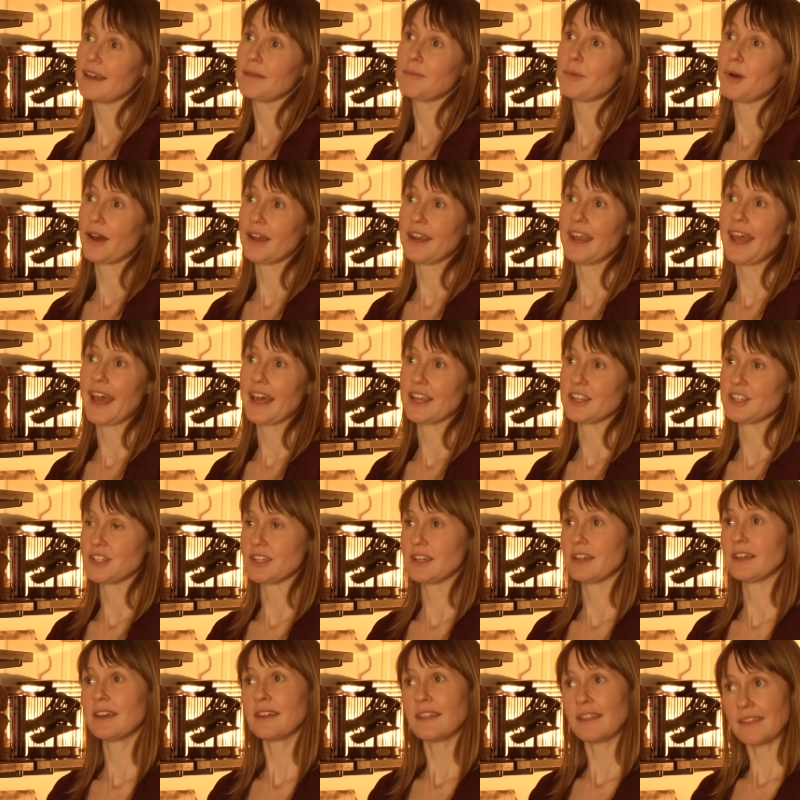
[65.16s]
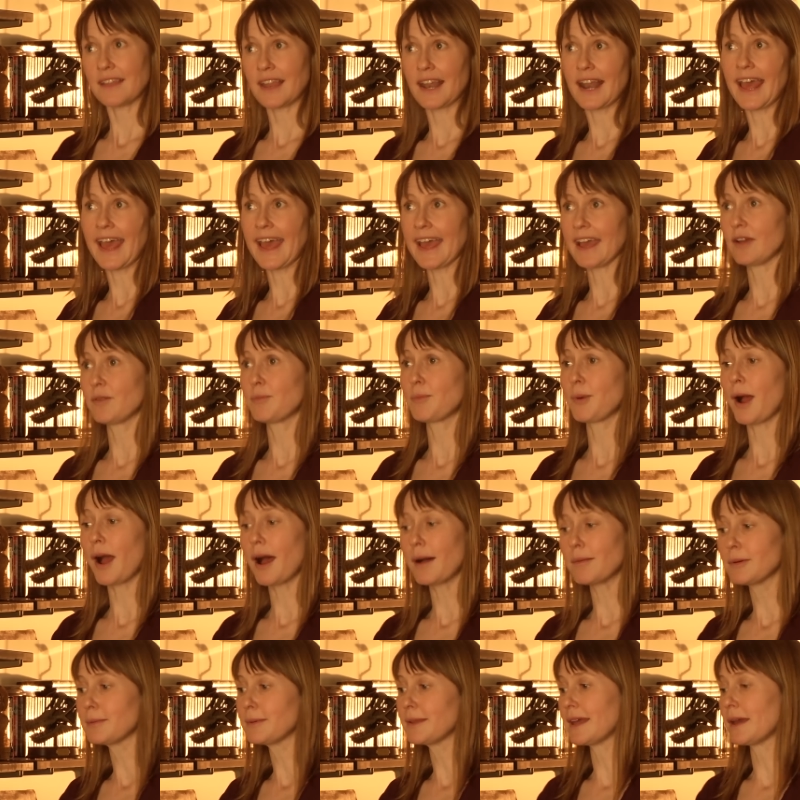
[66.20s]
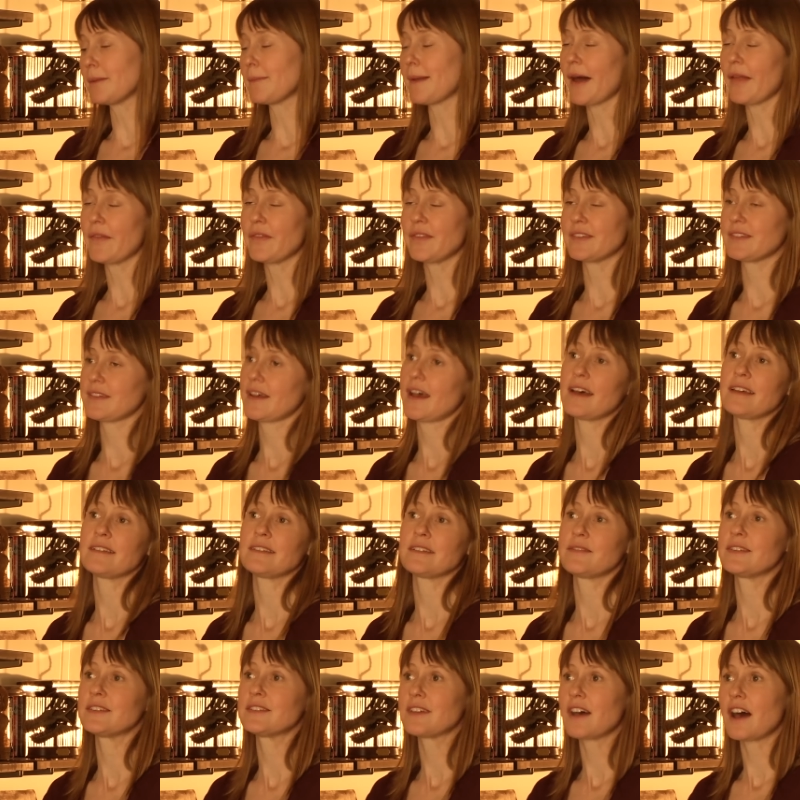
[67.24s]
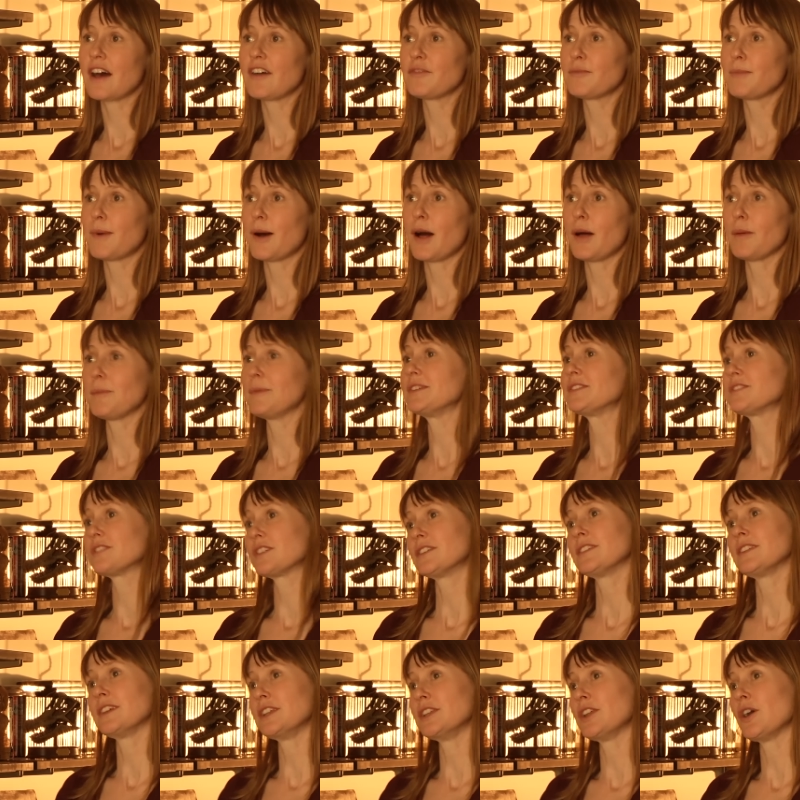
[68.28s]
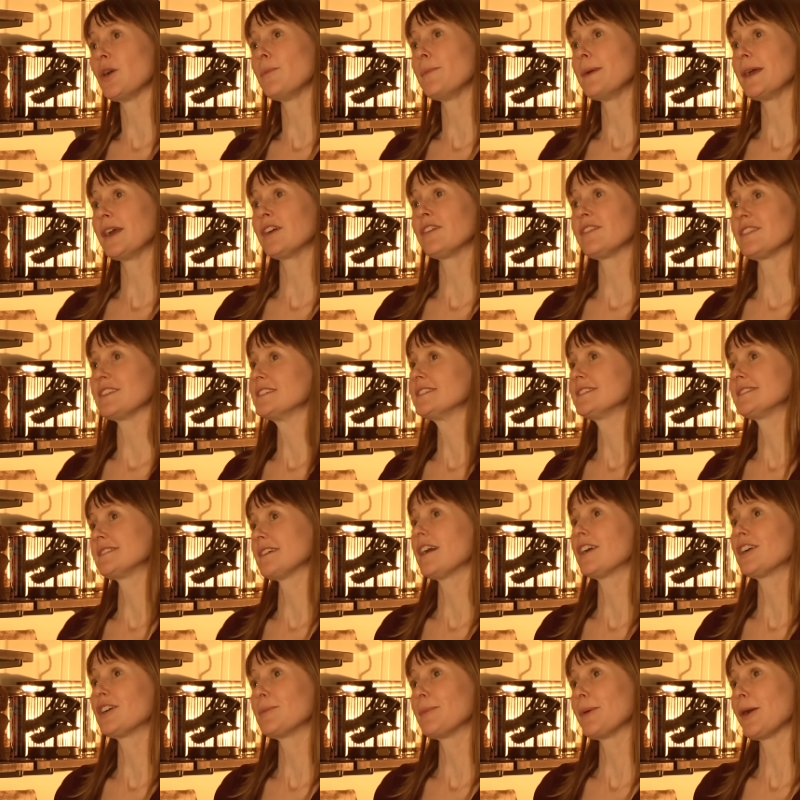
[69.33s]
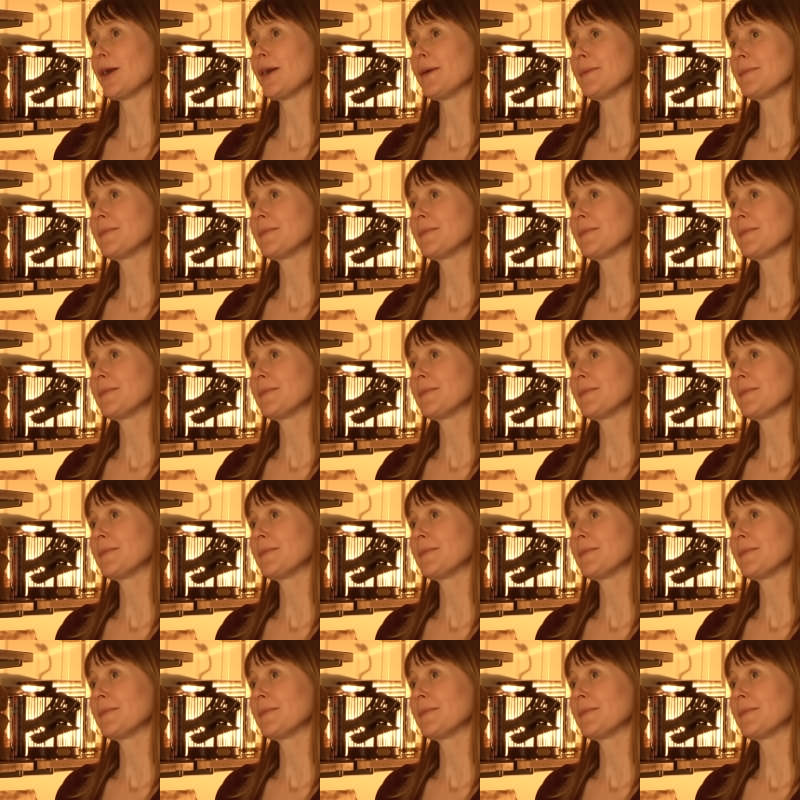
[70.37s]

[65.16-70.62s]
upon hatching, and an egg probably about the size of a softball, but certainly no bigger than a soccer ball.